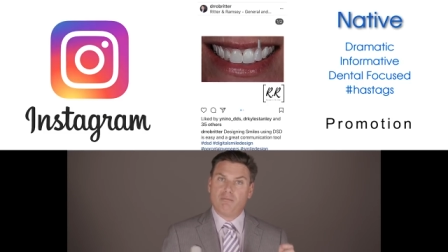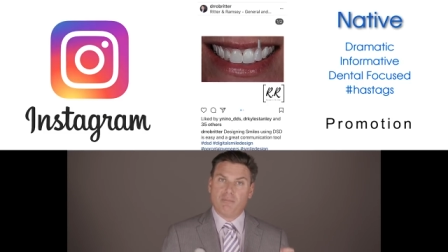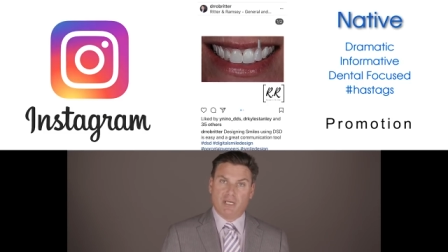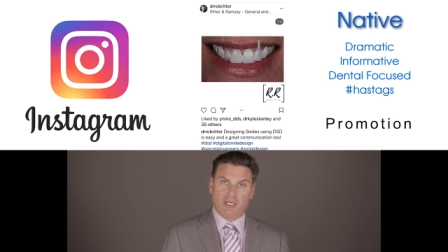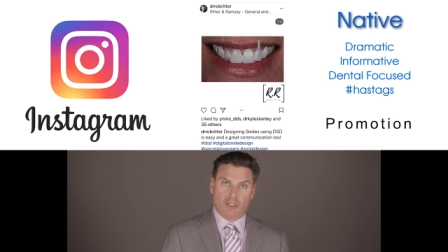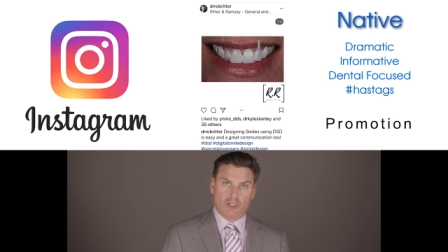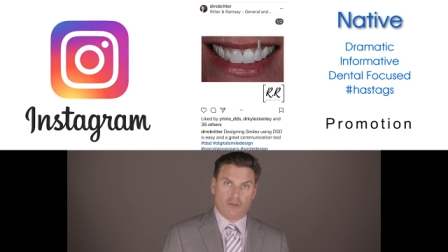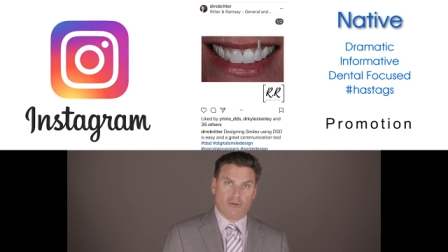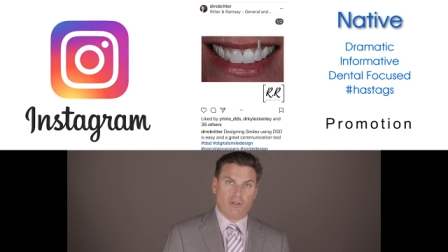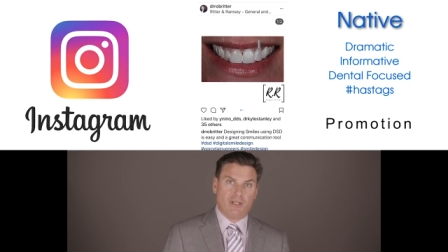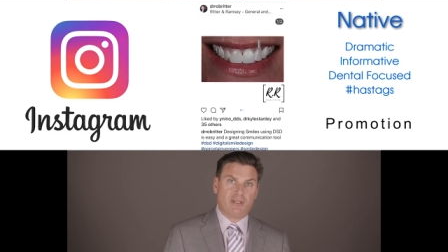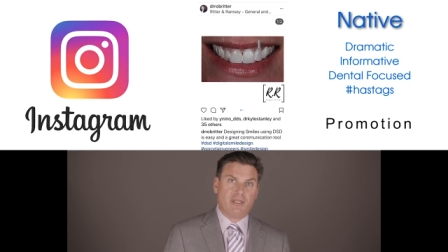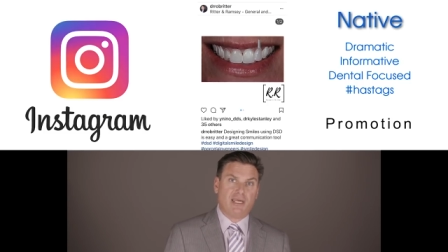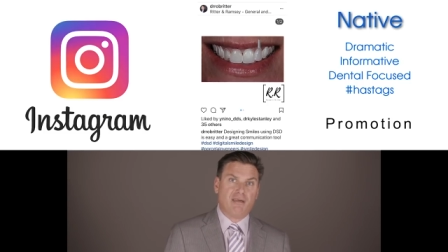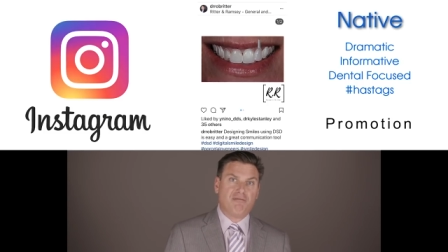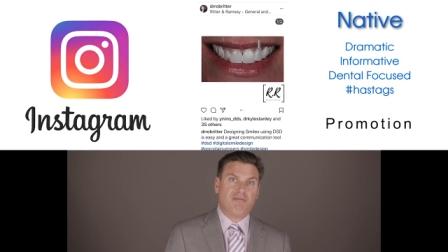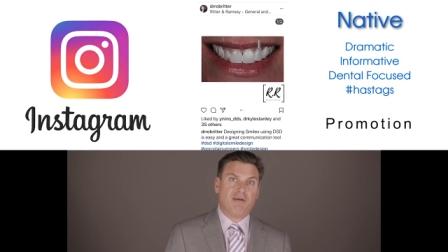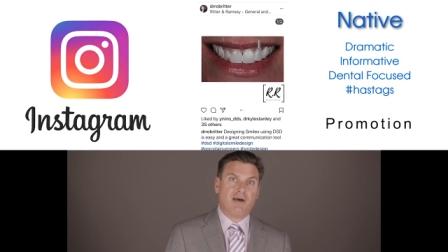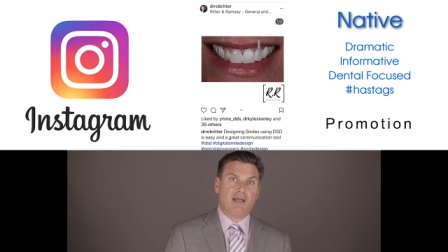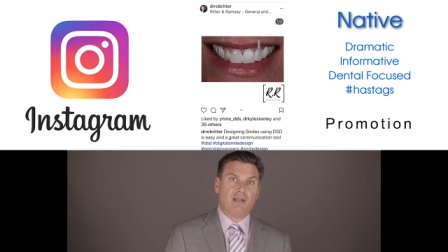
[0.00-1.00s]
make sure that
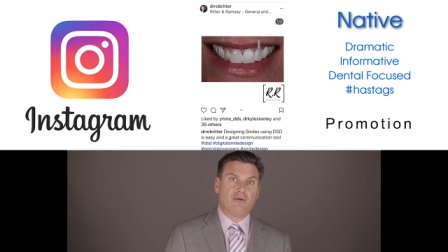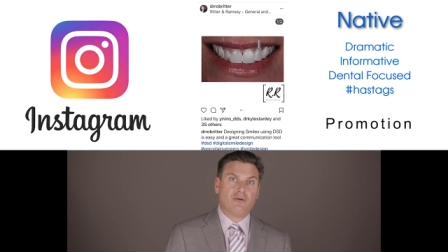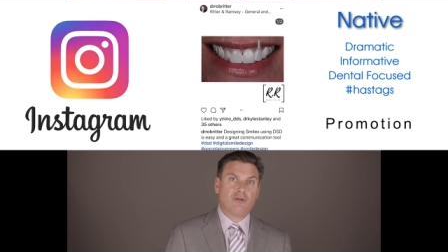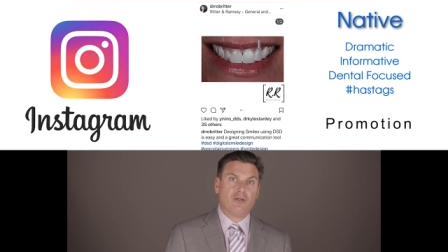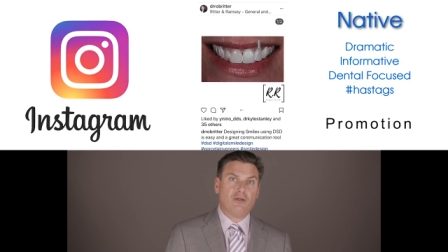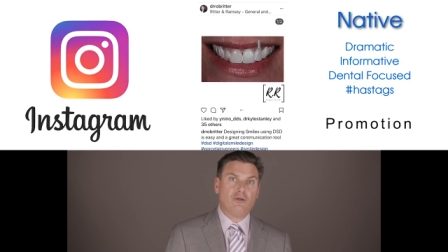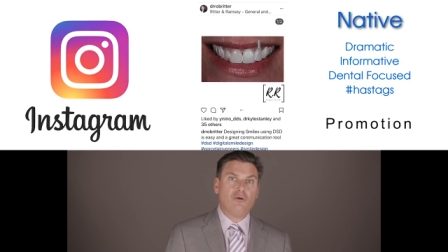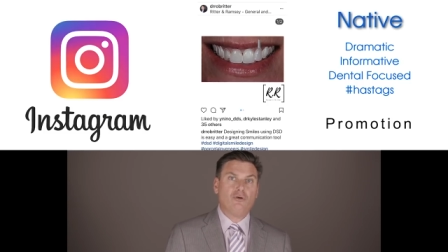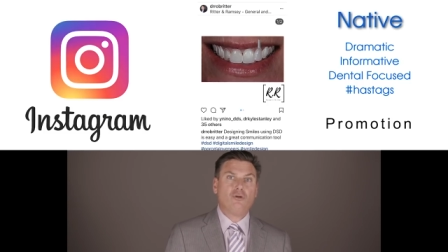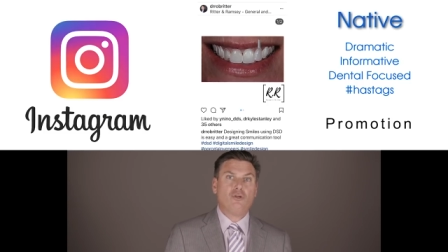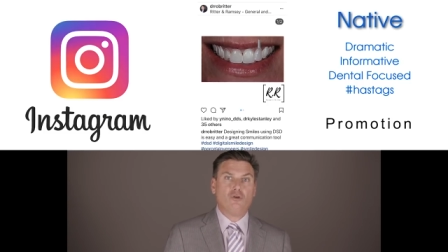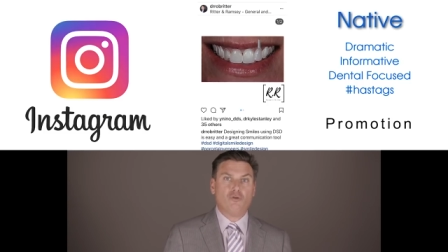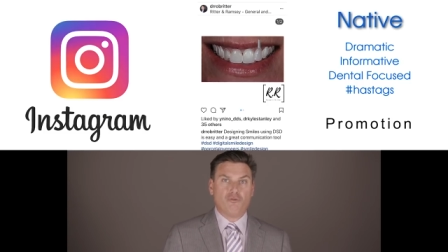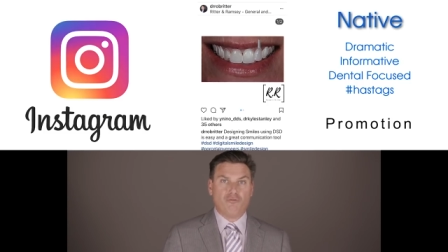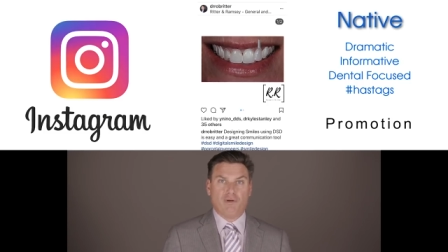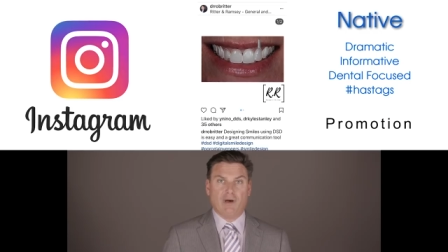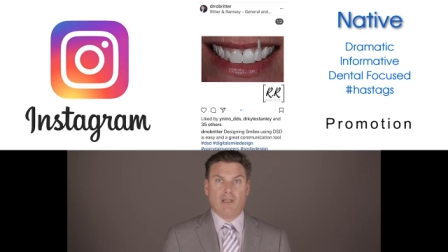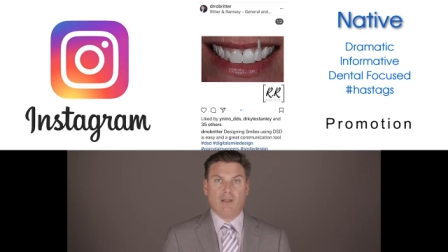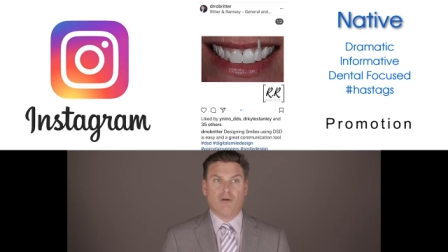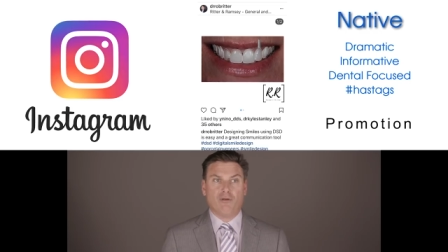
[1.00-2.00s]
they follow you, you
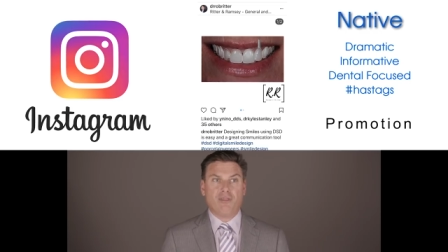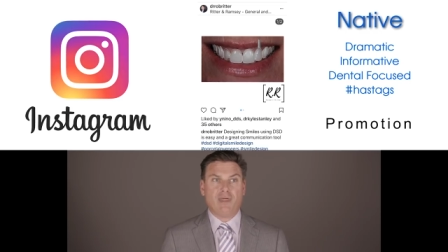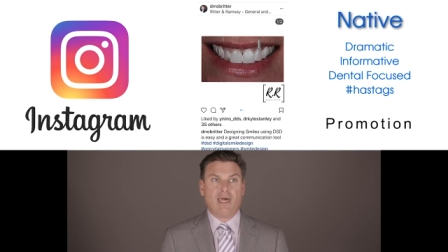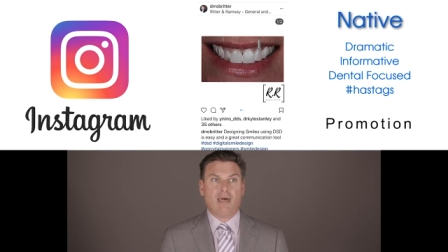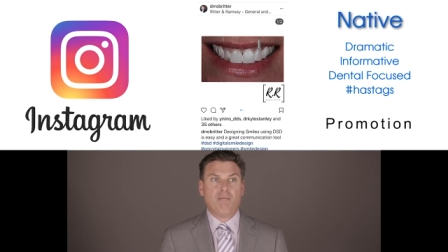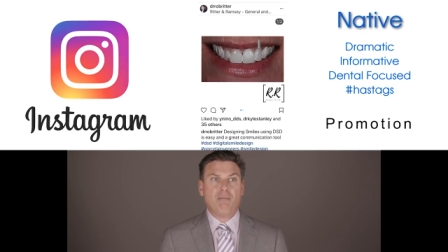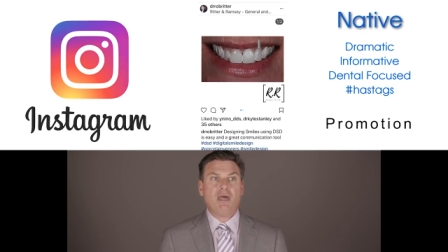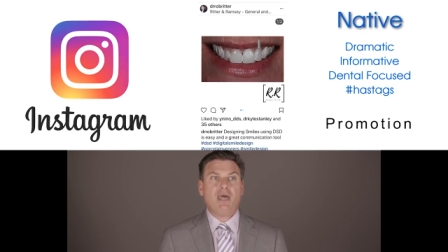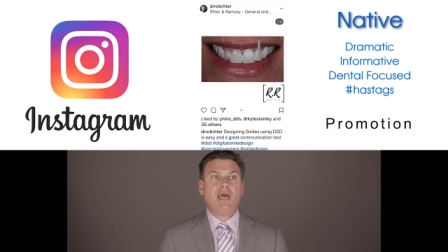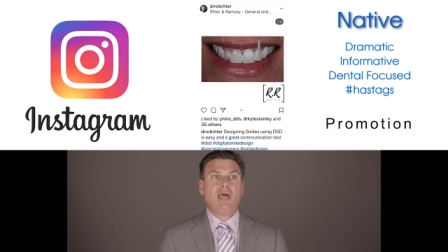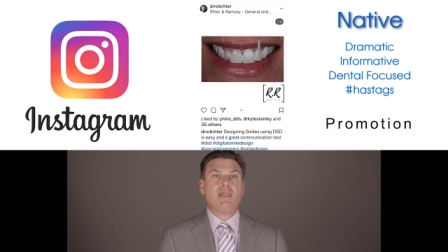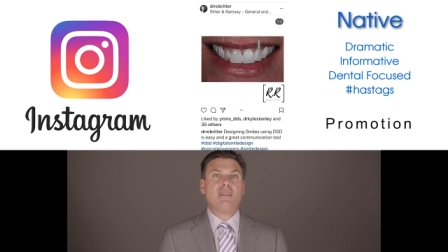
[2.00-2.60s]
follow them,